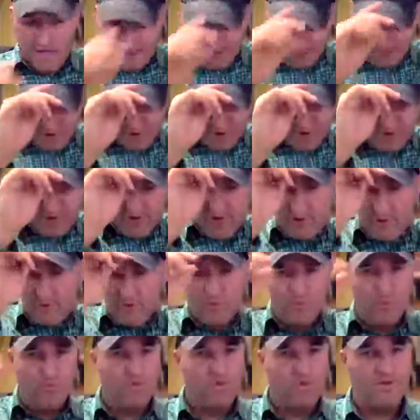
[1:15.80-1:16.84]
sure you
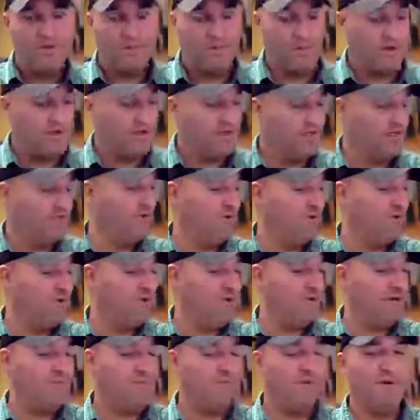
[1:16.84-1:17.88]
really wanted to know
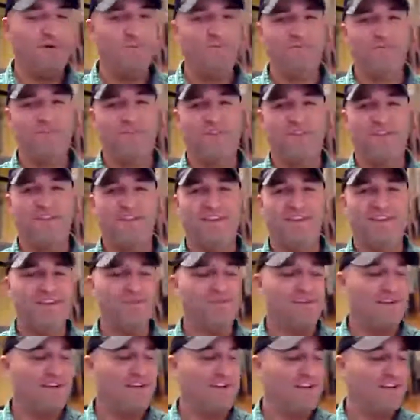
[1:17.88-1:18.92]
that, but
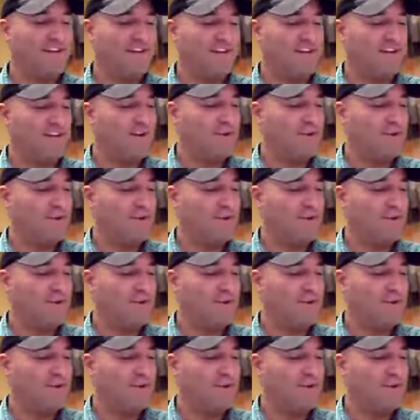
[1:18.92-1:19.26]
anyway,